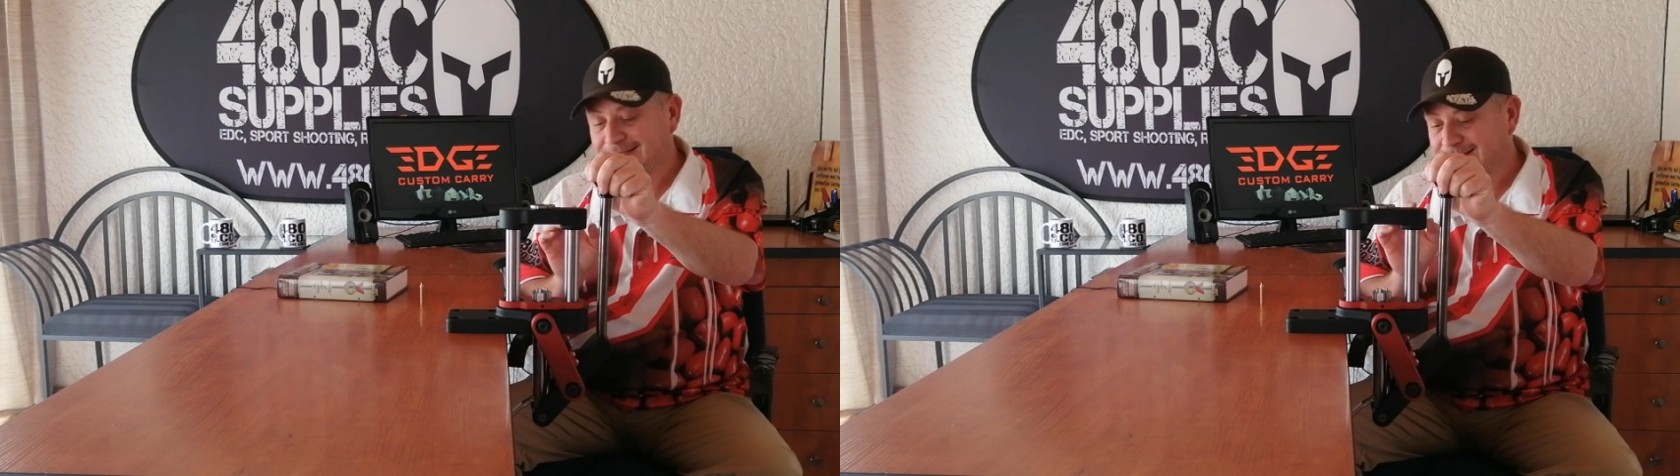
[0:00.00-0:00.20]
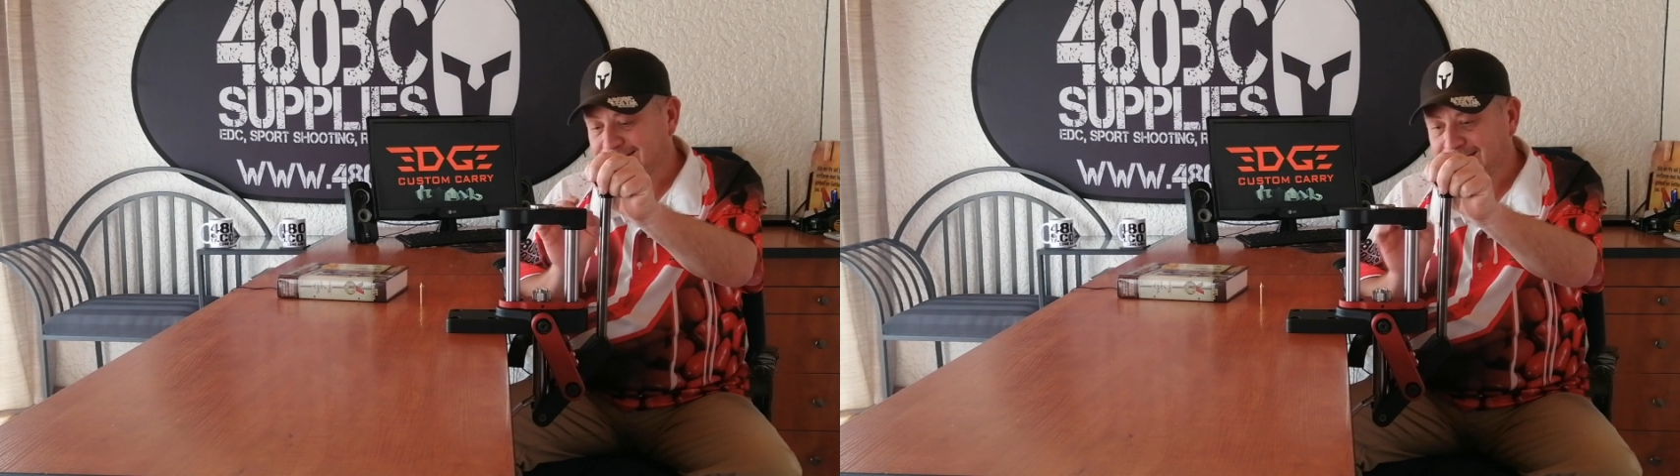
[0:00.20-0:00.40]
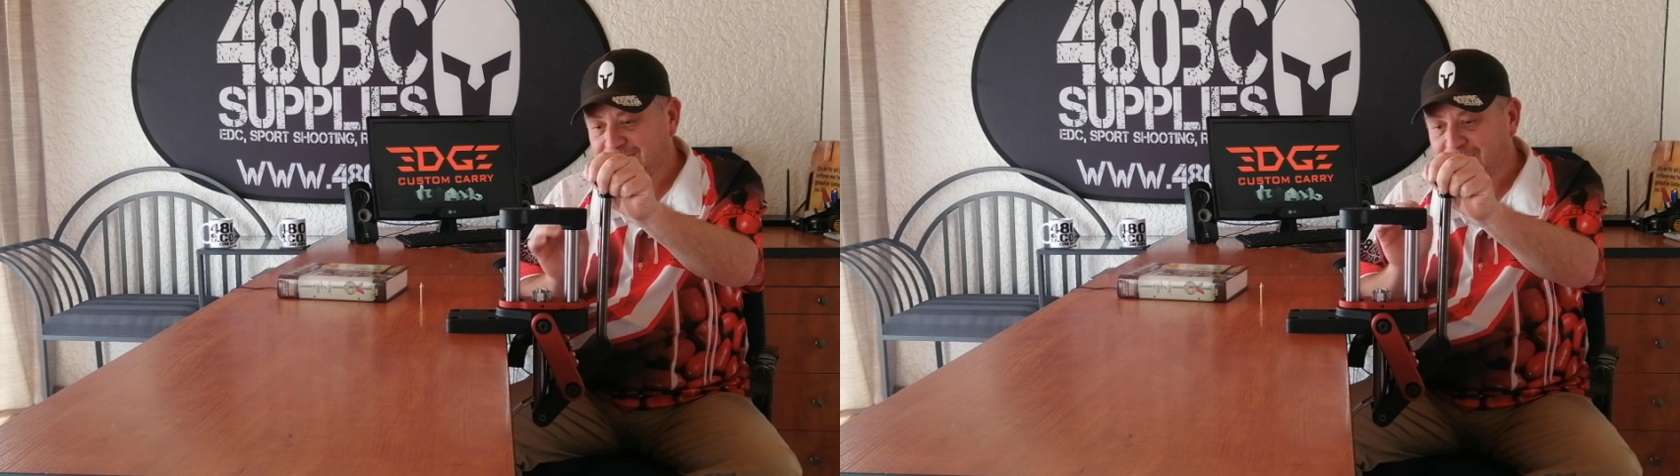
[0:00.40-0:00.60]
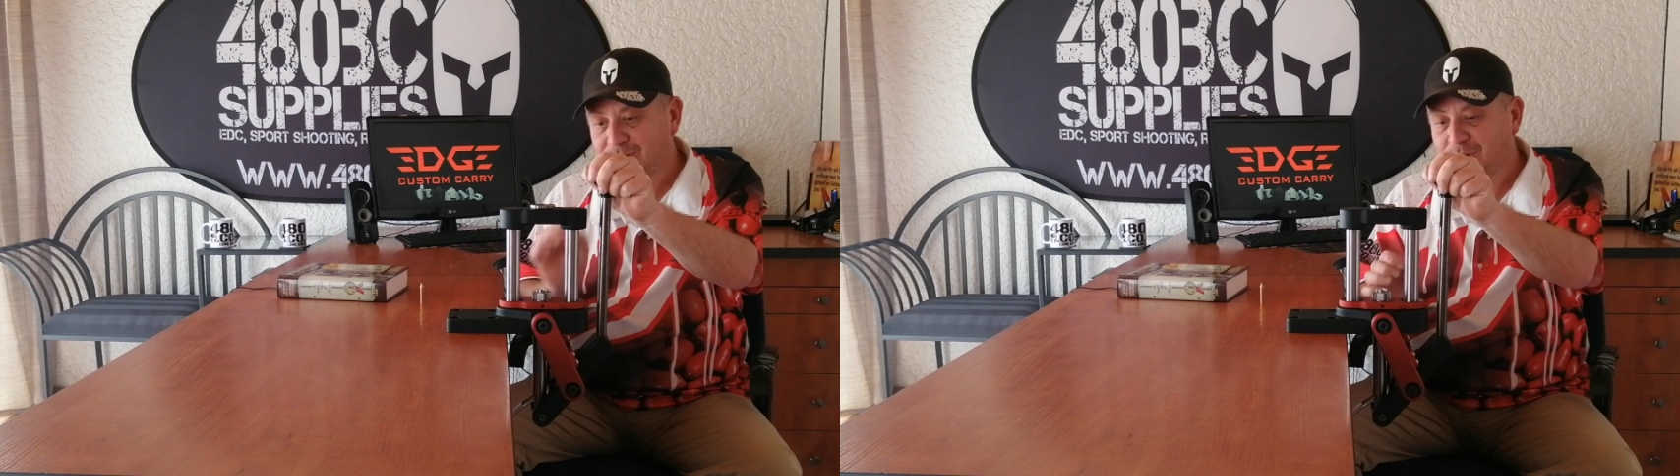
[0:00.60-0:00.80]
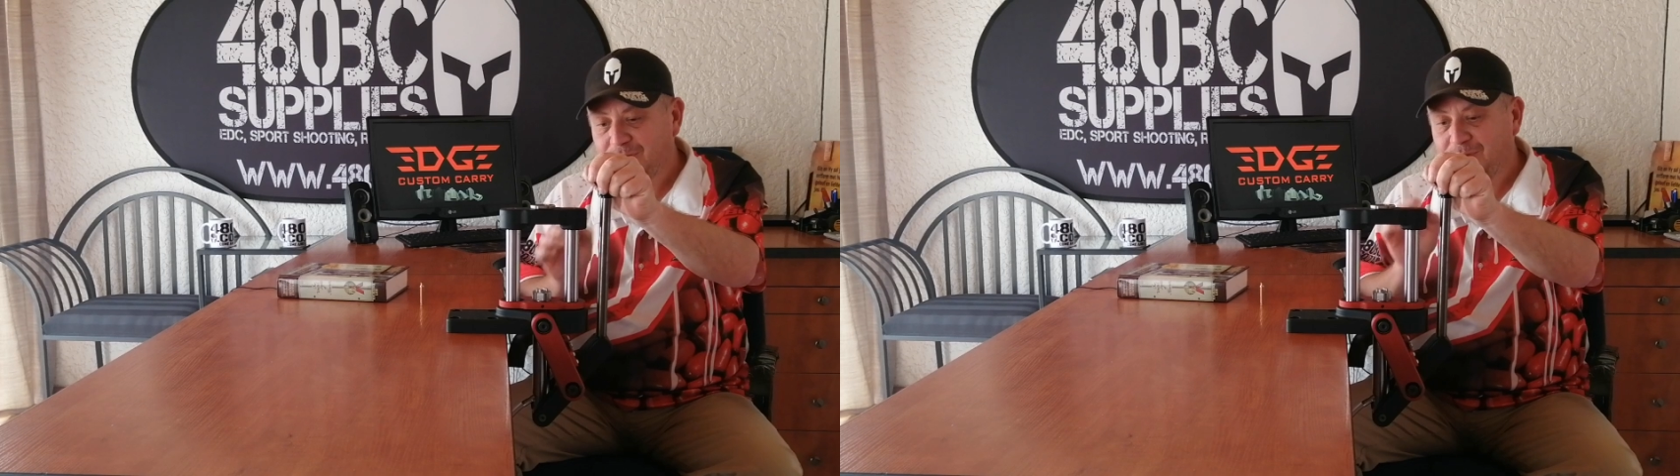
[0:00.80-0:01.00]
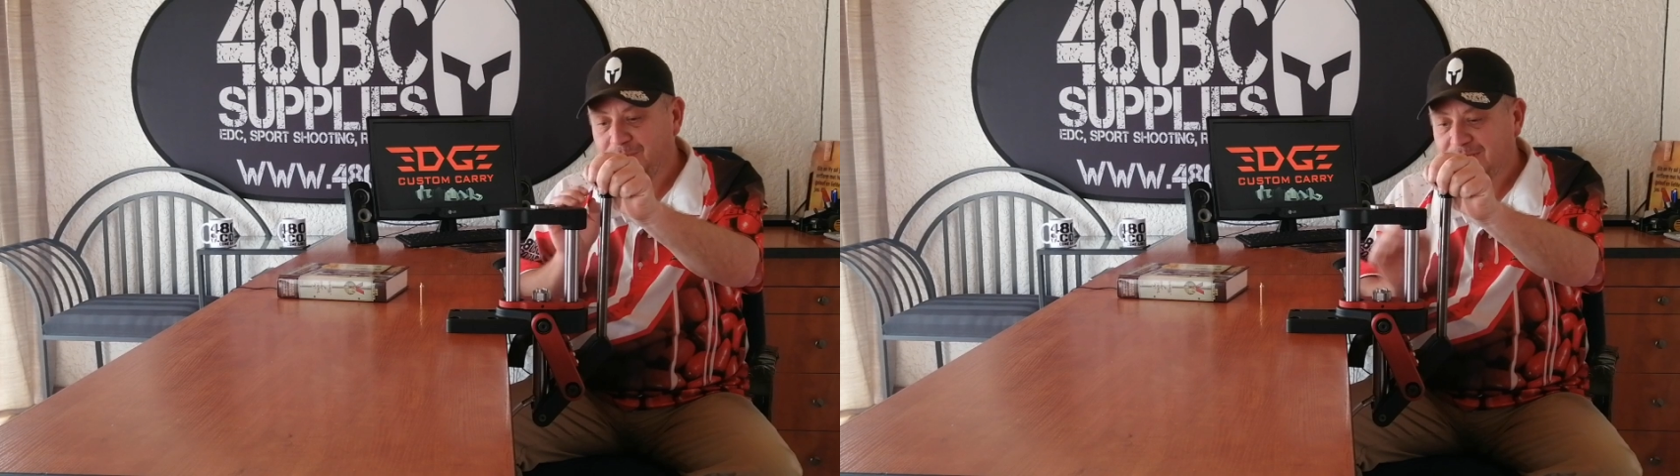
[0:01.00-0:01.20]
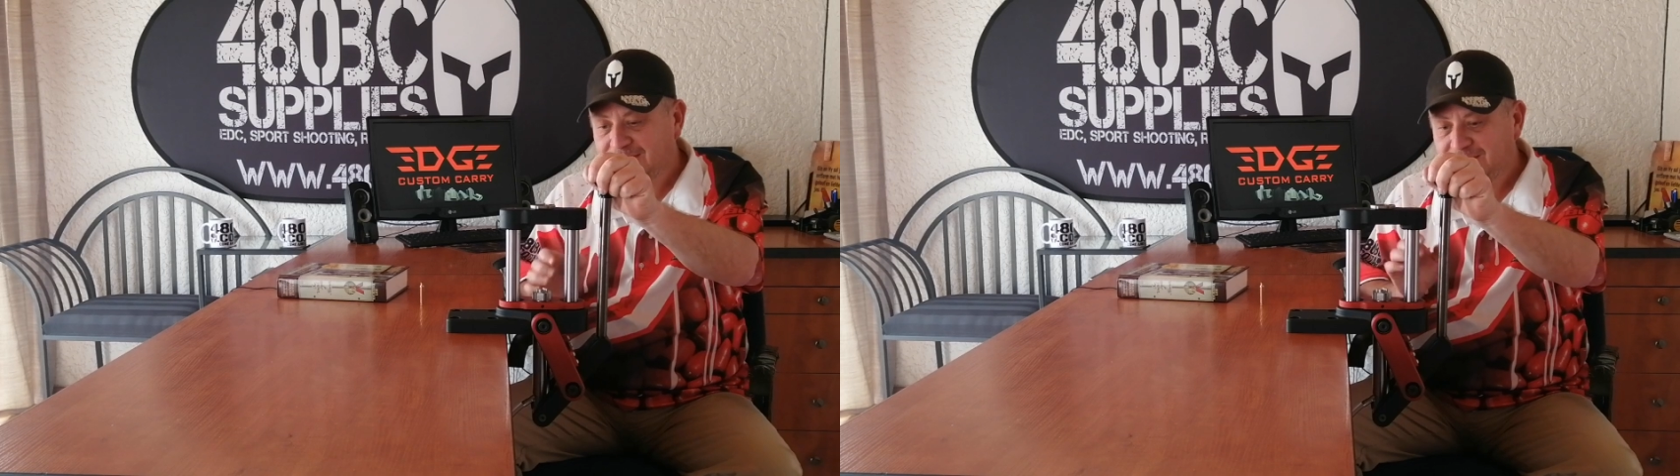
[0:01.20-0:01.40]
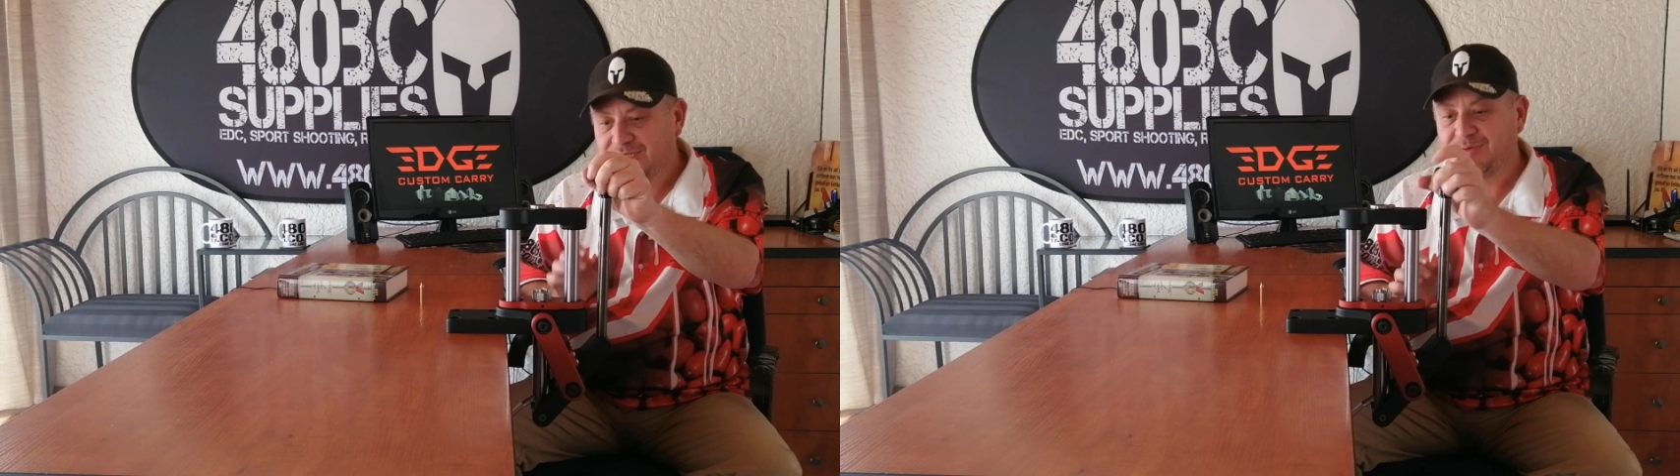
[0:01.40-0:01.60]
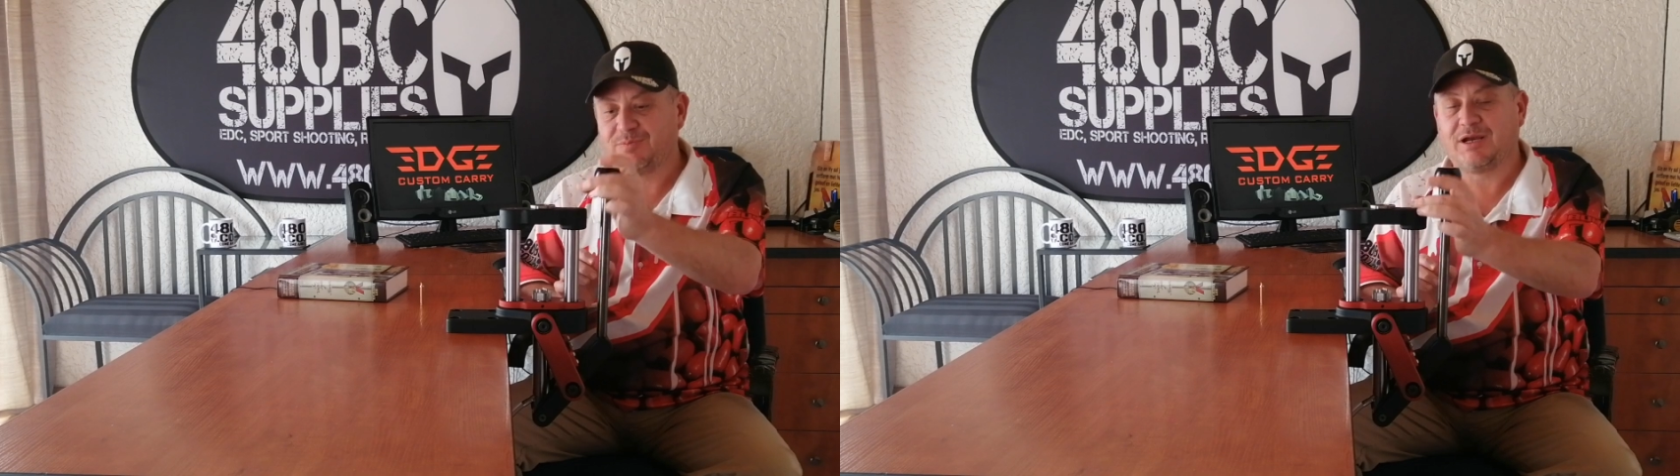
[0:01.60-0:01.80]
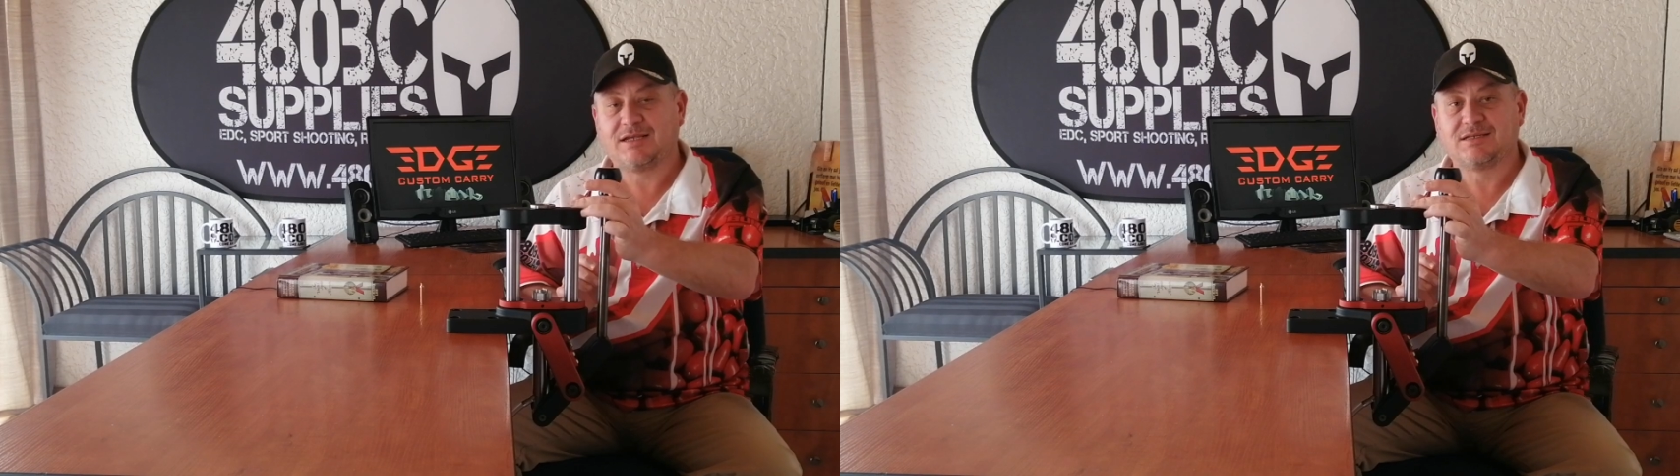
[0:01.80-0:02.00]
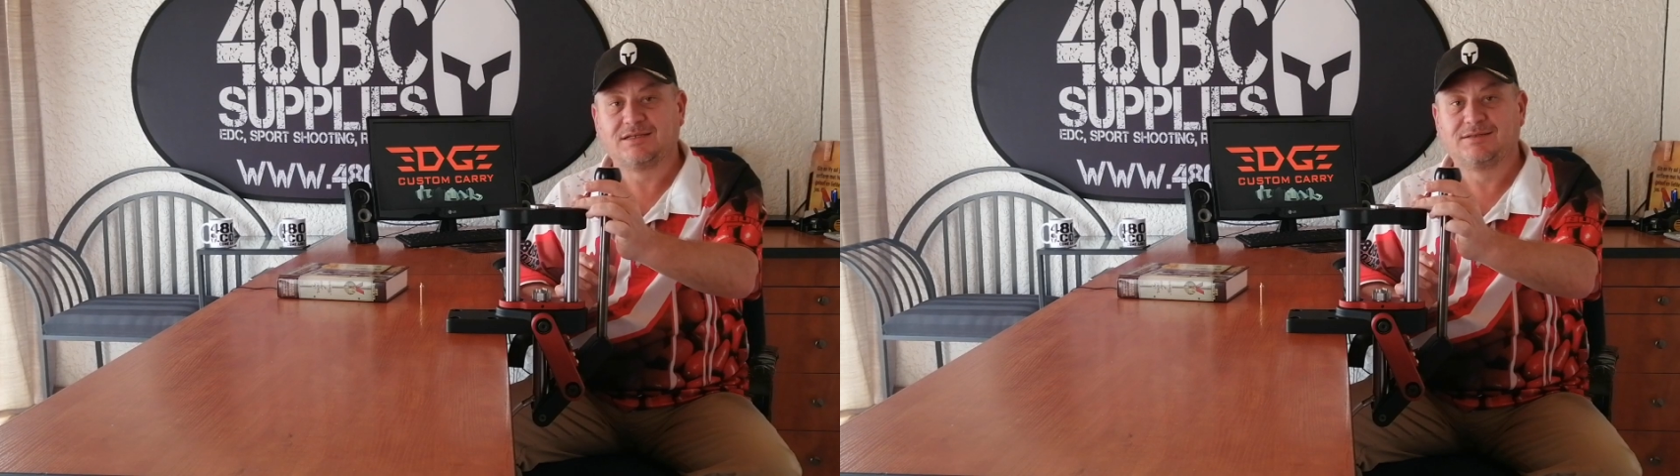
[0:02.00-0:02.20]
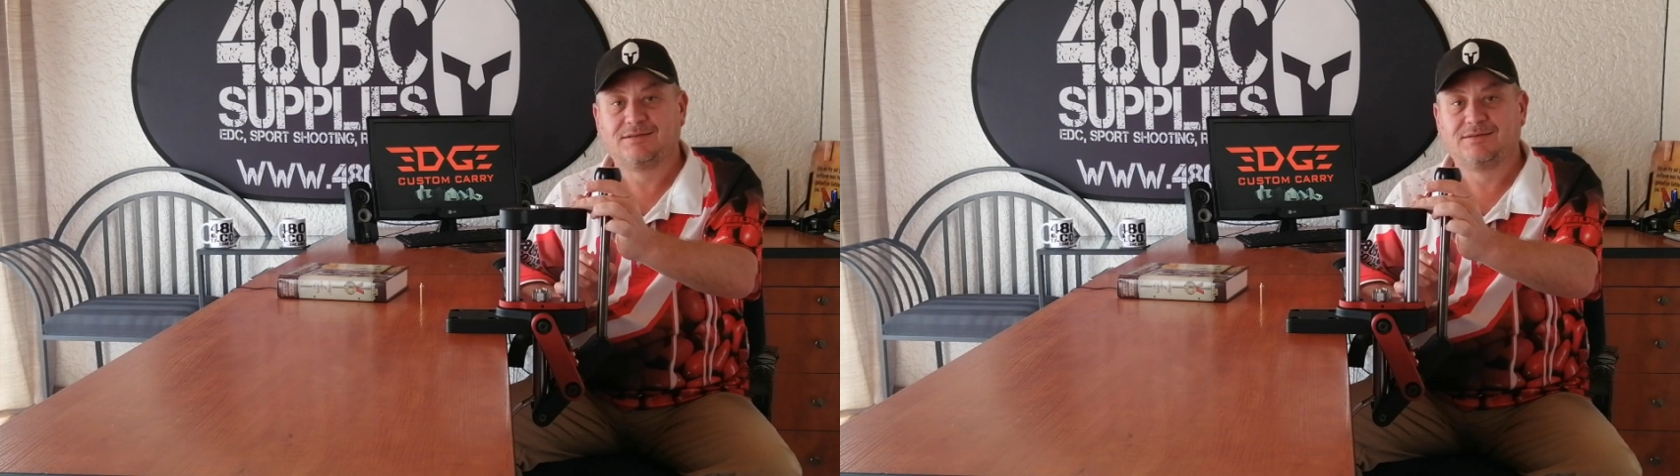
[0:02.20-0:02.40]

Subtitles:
such a good precision press.